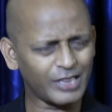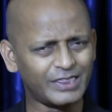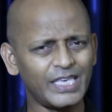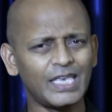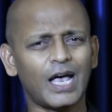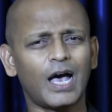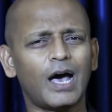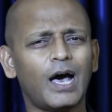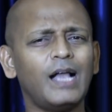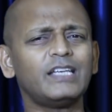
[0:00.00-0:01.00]
the
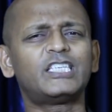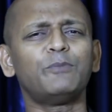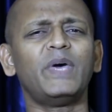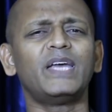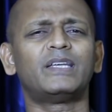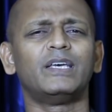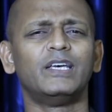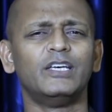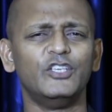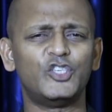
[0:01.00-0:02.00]
ultimate
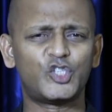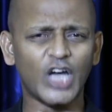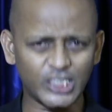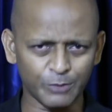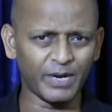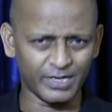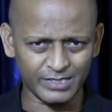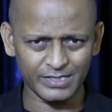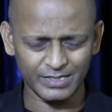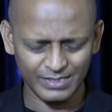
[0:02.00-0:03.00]

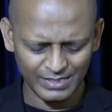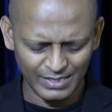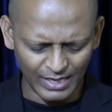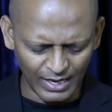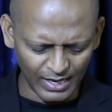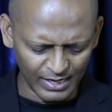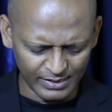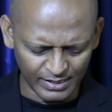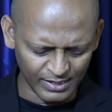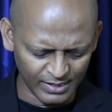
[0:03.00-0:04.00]
judgment
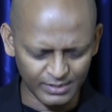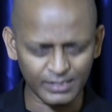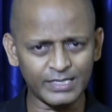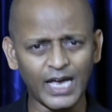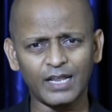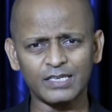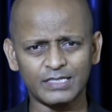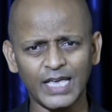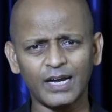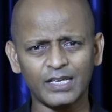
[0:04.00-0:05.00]

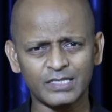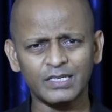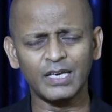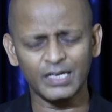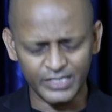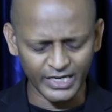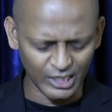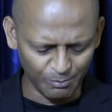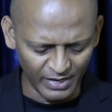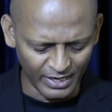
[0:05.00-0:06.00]
that is
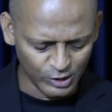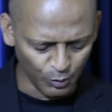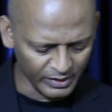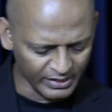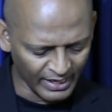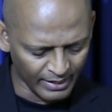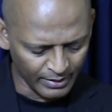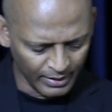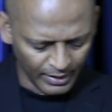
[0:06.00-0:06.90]
taking place over there.